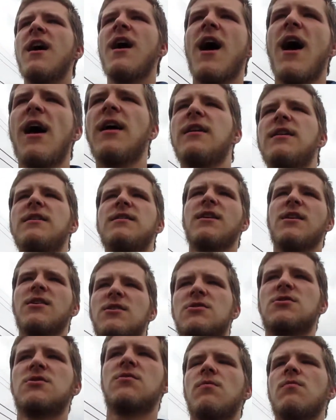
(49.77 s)
And it
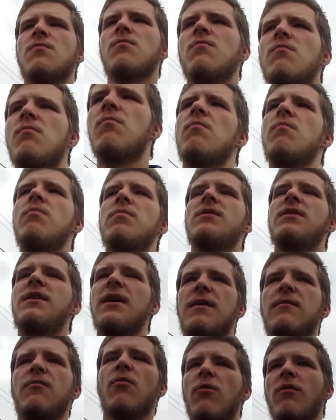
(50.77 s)
does
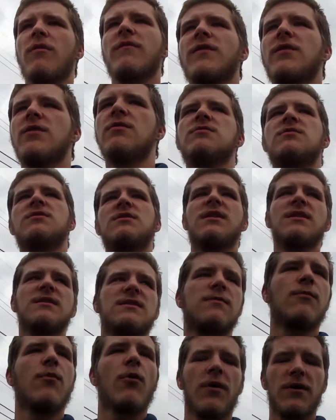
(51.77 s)
get more views, get
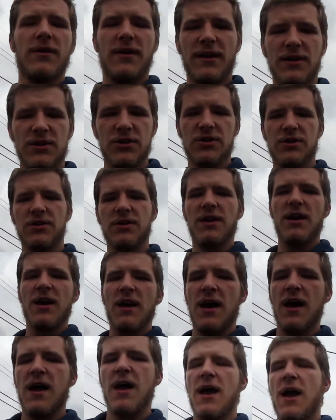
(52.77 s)
more attention,
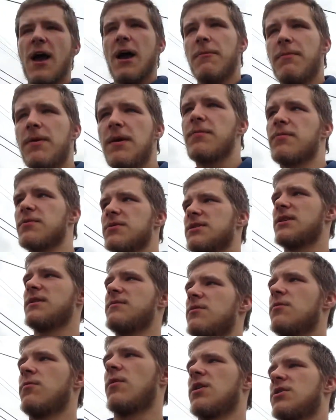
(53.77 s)
and people seem
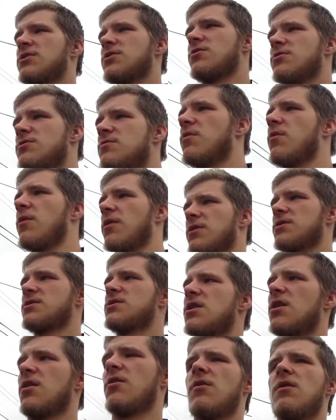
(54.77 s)
to watch those more.
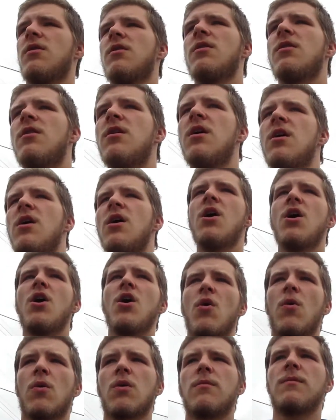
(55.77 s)
So
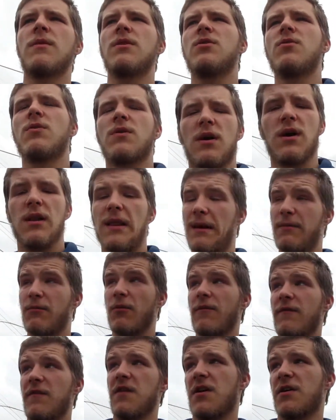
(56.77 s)
we're gonna be doing a lot
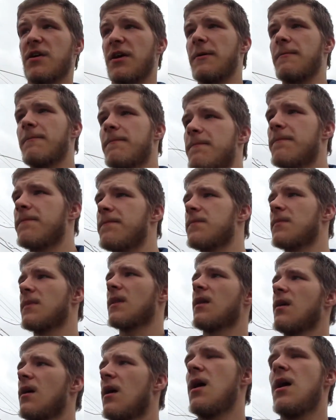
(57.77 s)
more vlogging,
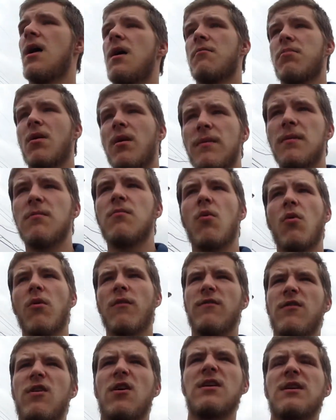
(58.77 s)
probably more
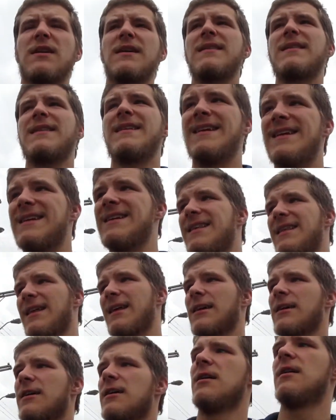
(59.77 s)
vlogging than anything,